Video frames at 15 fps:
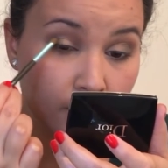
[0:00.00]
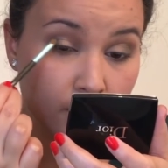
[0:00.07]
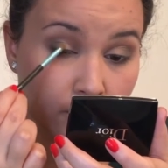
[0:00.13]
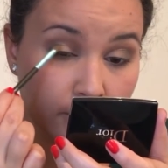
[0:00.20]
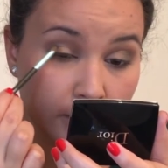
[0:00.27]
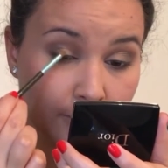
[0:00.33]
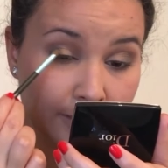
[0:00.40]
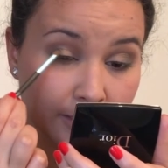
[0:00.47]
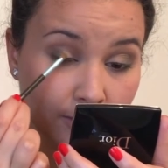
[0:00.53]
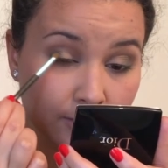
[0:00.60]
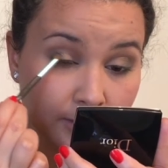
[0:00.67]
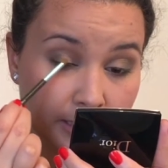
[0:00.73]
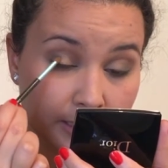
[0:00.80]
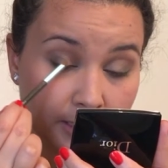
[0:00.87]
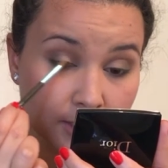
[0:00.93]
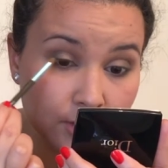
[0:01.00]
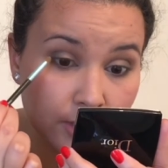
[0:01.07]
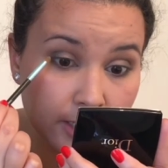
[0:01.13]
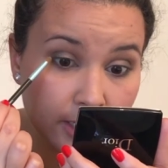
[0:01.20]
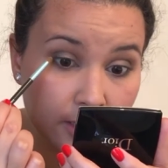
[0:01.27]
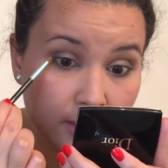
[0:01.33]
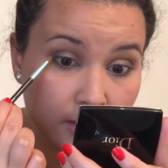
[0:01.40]
You know what I mean? Those like
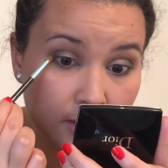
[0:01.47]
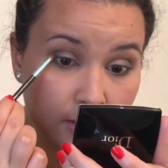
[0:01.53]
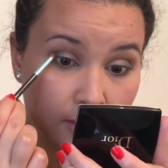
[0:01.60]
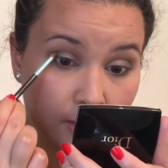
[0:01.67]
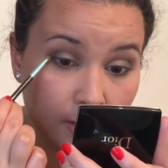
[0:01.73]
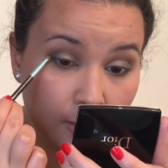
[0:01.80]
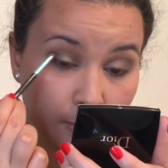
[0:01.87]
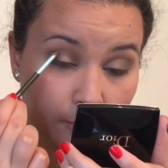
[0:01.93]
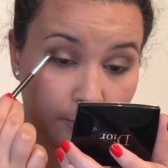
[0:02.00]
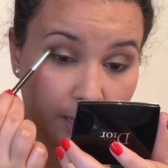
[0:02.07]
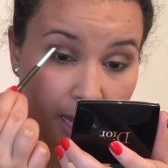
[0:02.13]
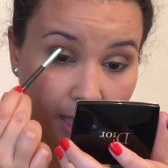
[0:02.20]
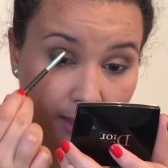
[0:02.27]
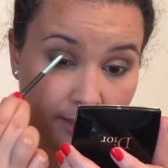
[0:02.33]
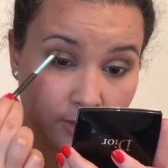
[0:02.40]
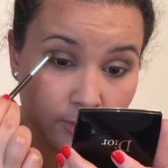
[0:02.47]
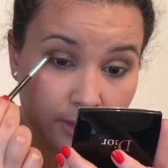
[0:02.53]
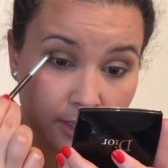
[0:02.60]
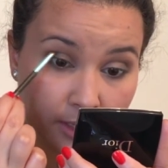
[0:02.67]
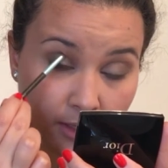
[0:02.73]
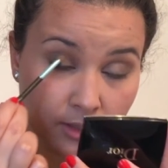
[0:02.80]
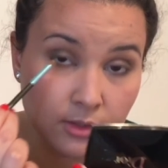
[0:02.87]
giant palettes with
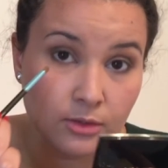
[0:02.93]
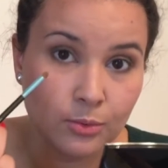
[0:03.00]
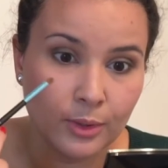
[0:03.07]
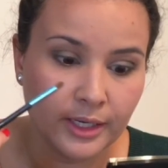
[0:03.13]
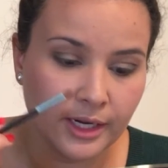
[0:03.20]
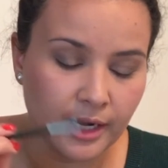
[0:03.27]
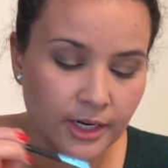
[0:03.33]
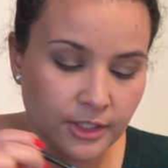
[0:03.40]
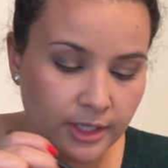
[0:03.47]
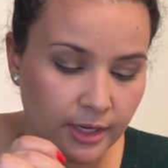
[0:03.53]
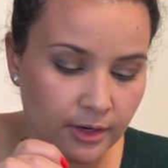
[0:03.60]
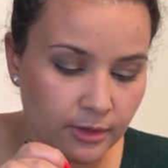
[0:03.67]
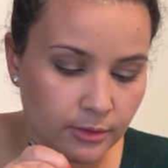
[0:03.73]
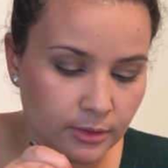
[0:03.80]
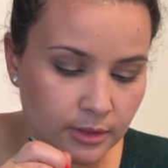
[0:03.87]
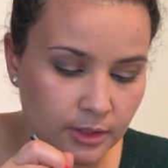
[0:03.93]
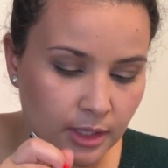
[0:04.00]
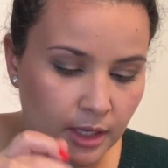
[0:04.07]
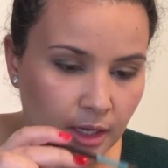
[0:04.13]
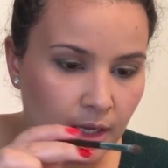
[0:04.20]
like 20 eyeshadows.